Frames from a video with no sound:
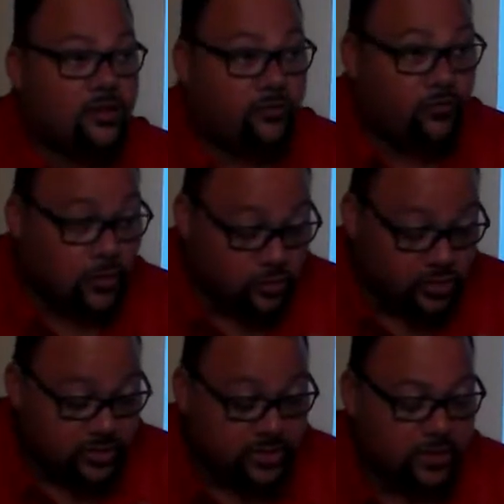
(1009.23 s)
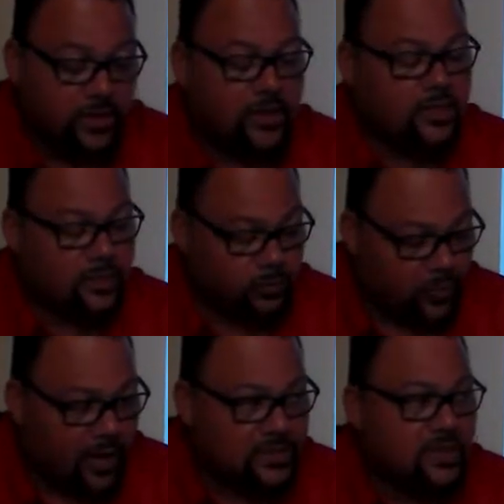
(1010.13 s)
Diffusion is the
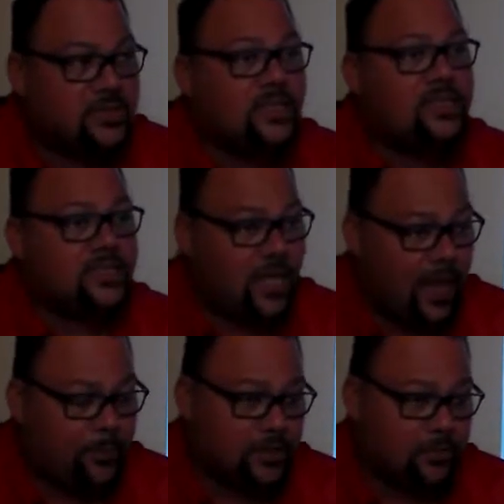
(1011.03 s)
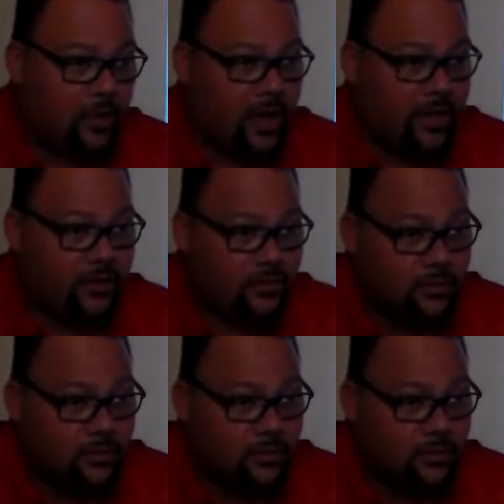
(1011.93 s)
process that this happens by.